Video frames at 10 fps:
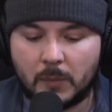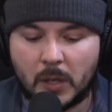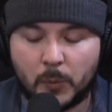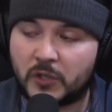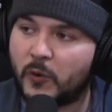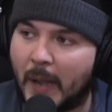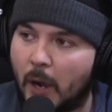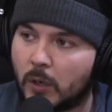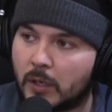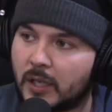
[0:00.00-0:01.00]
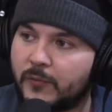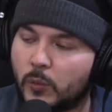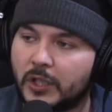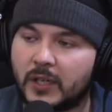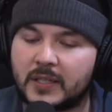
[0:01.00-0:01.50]
push for power. And I'll give you a
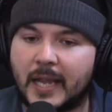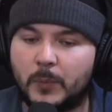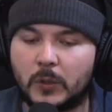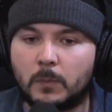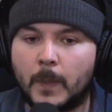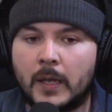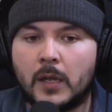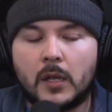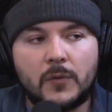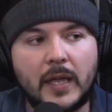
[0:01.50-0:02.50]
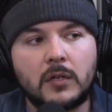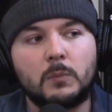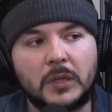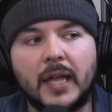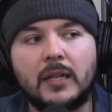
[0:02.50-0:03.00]
really good example. They
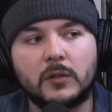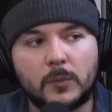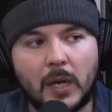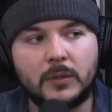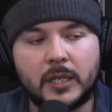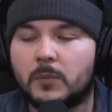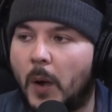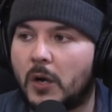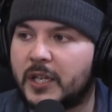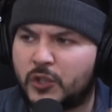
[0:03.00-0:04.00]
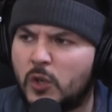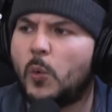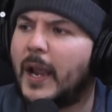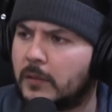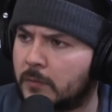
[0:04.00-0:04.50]
complain the Republican Party is too
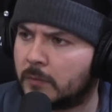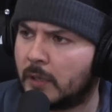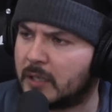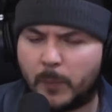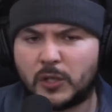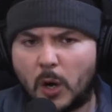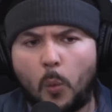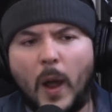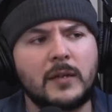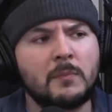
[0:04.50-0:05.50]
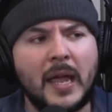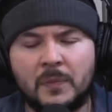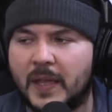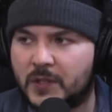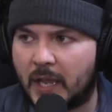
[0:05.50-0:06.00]
white. It's a bunch of white men,
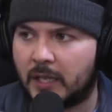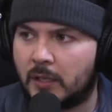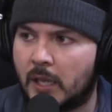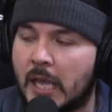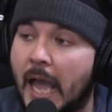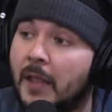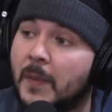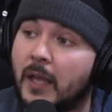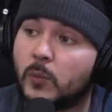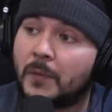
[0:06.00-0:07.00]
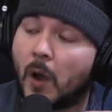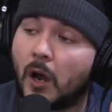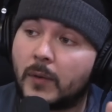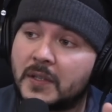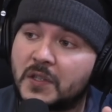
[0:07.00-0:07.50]
they say. And then when the
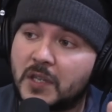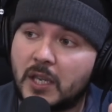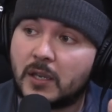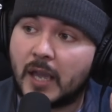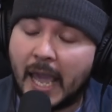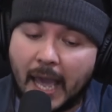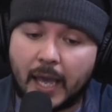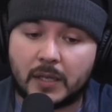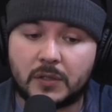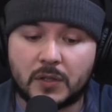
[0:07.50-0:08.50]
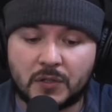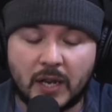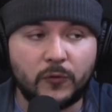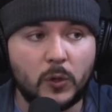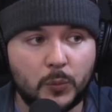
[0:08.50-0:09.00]
RNC had
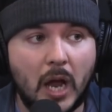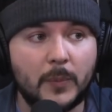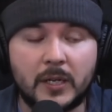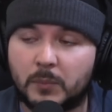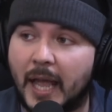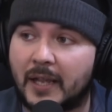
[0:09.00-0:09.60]
several prominent Black